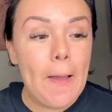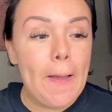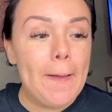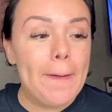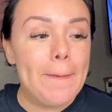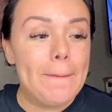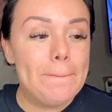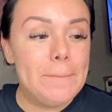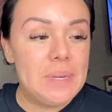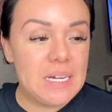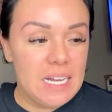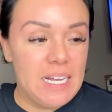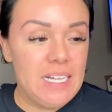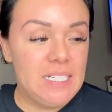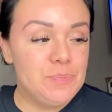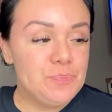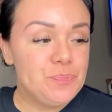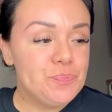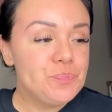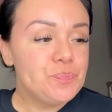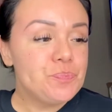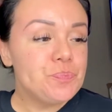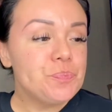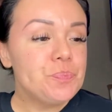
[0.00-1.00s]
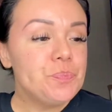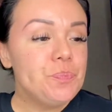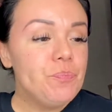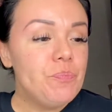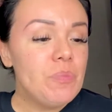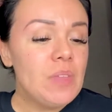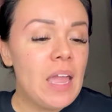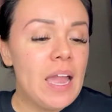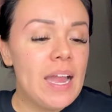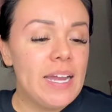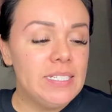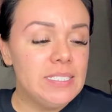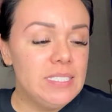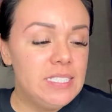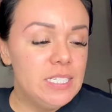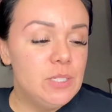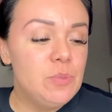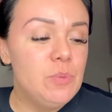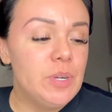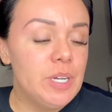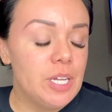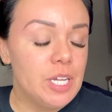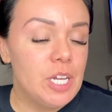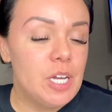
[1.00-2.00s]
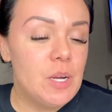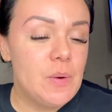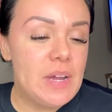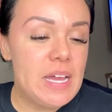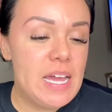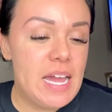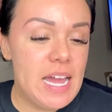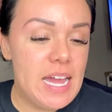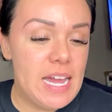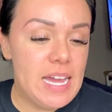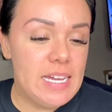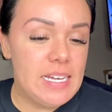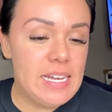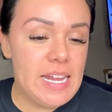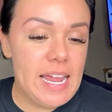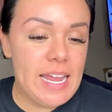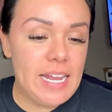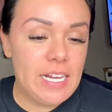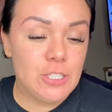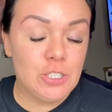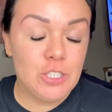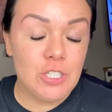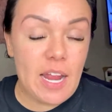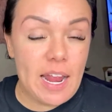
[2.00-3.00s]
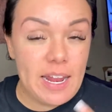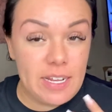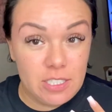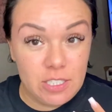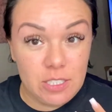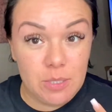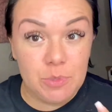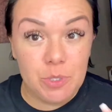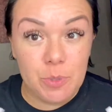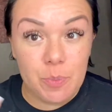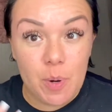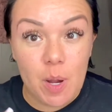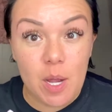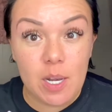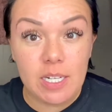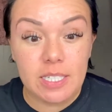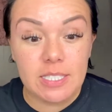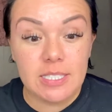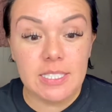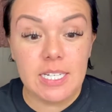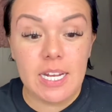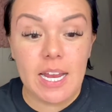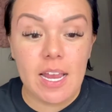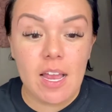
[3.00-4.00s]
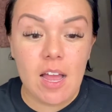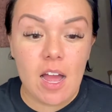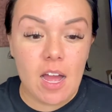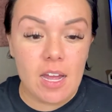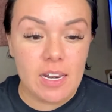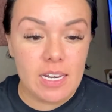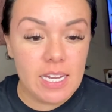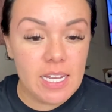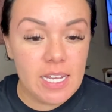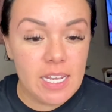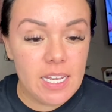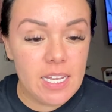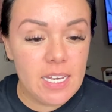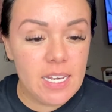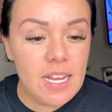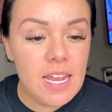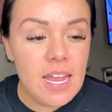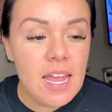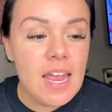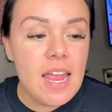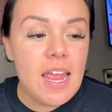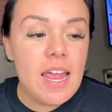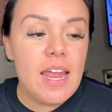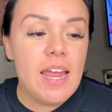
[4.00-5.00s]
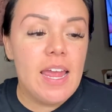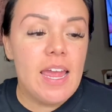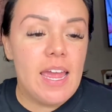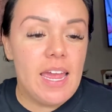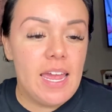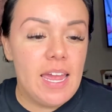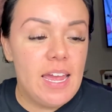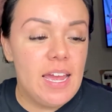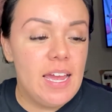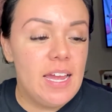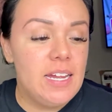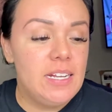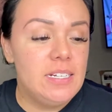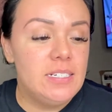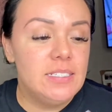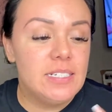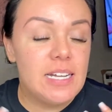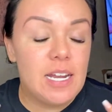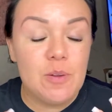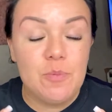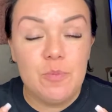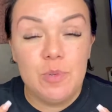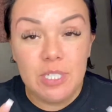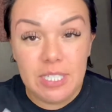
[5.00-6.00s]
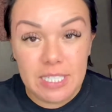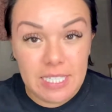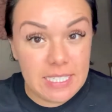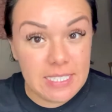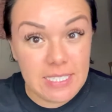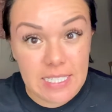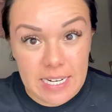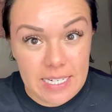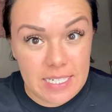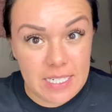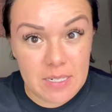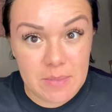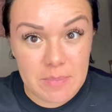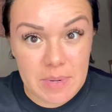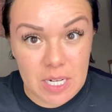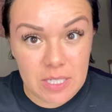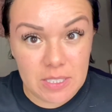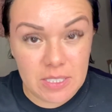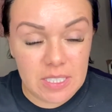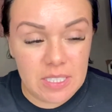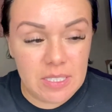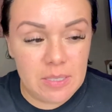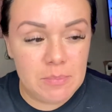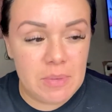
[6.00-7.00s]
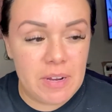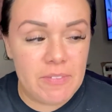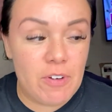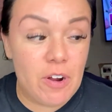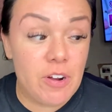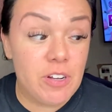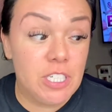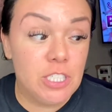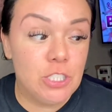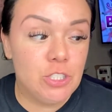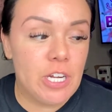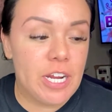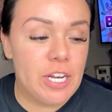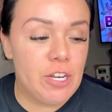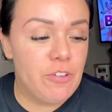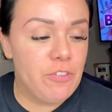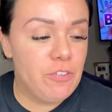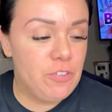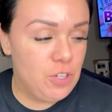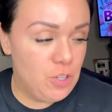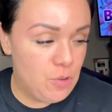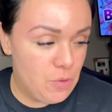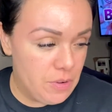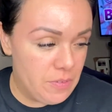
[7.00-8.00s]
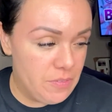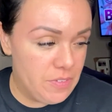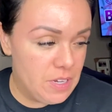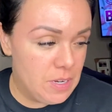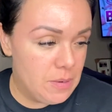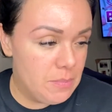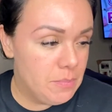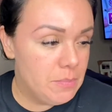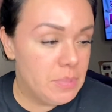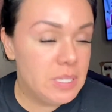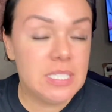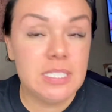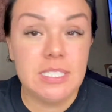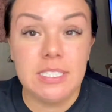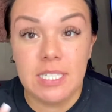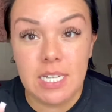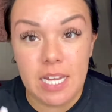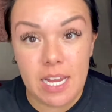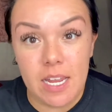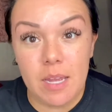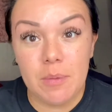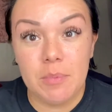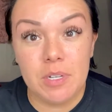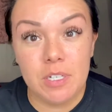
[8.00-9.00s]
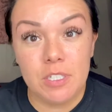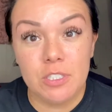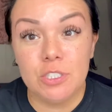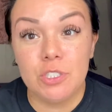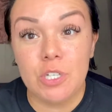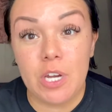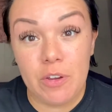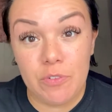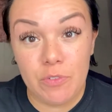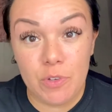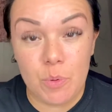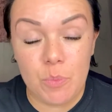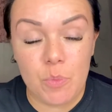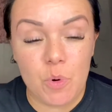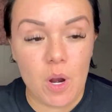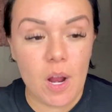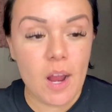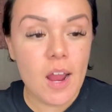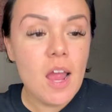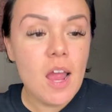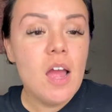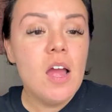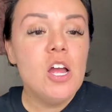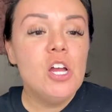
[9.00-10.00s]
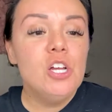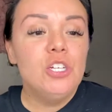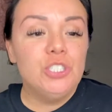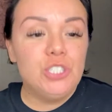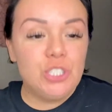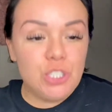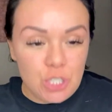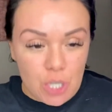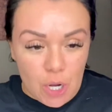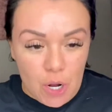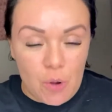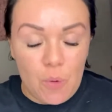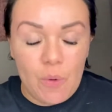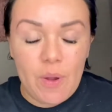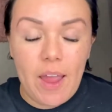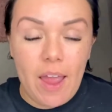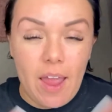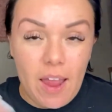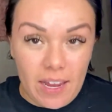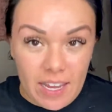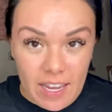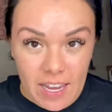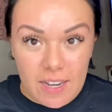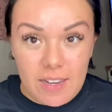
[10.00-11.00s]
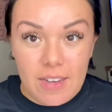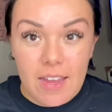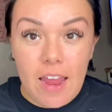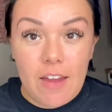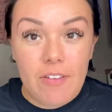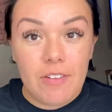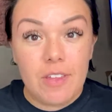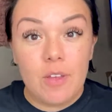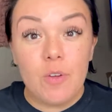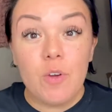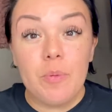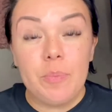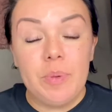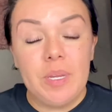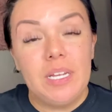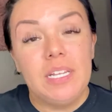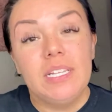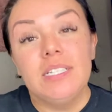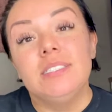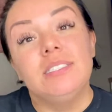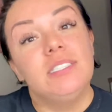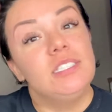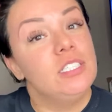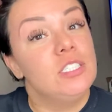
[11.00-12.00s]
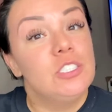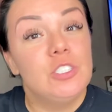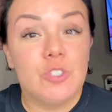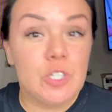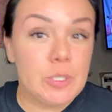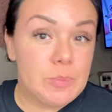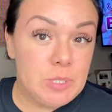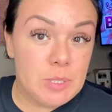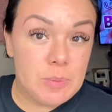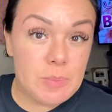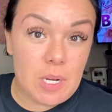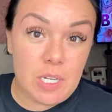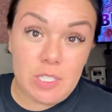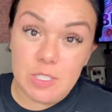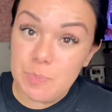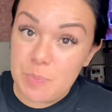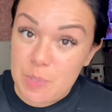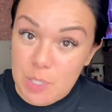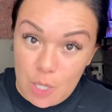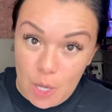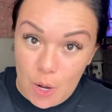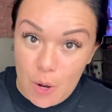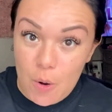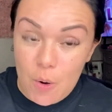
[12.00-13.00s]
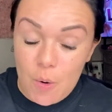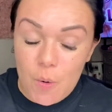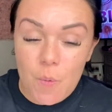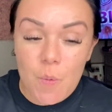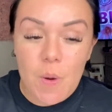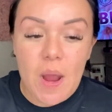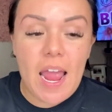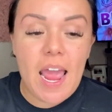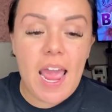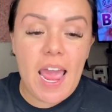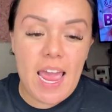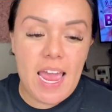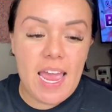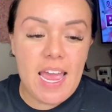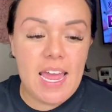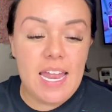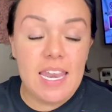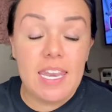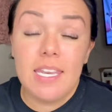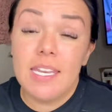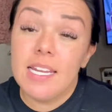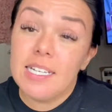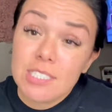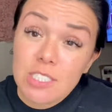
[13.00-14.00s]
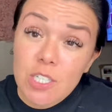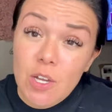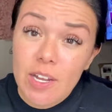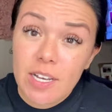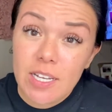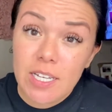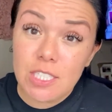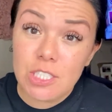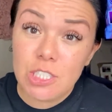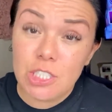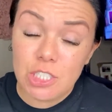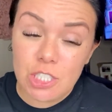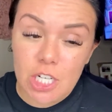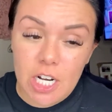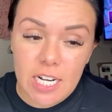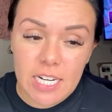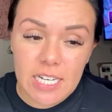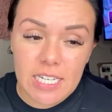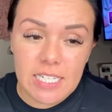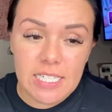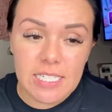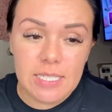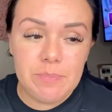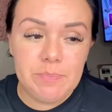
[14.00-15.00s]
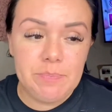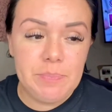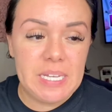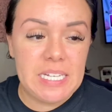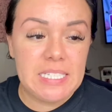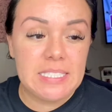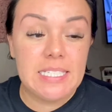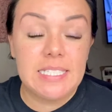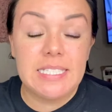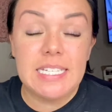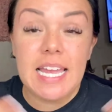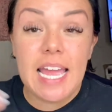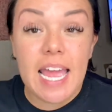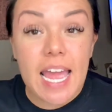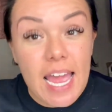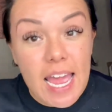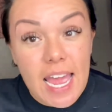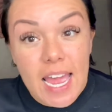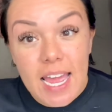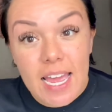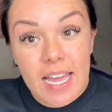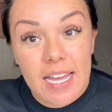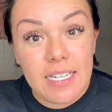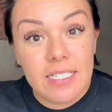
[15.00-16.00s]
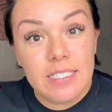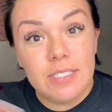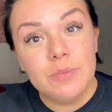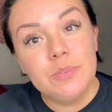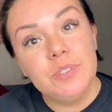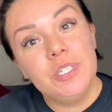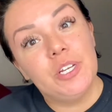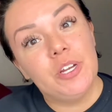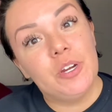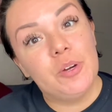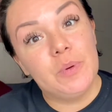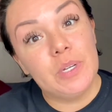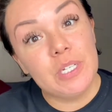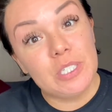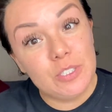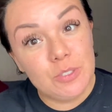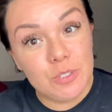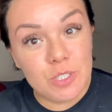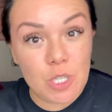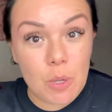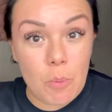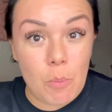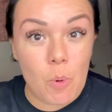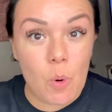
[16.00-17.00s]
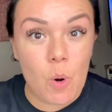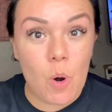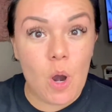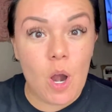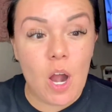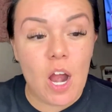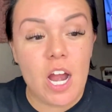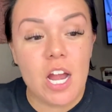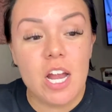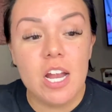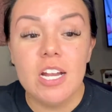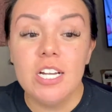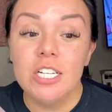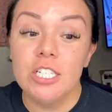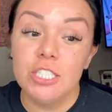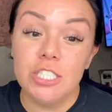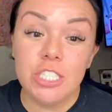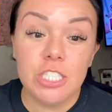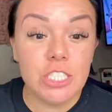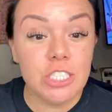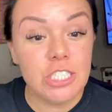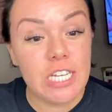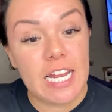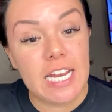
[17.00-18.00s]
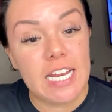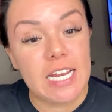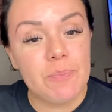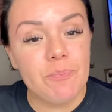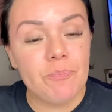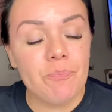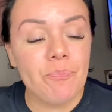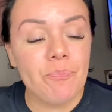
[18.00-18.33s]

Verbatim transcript: But I did want to go ahead and try some new products that I got in and I'm really excited about them. I've already tried a few of them, but tonight I'm going to try a few more. So again, everything will be listed in the description box below and let's go ahead and get started because at the end, you know, we can do some more chit-chatting.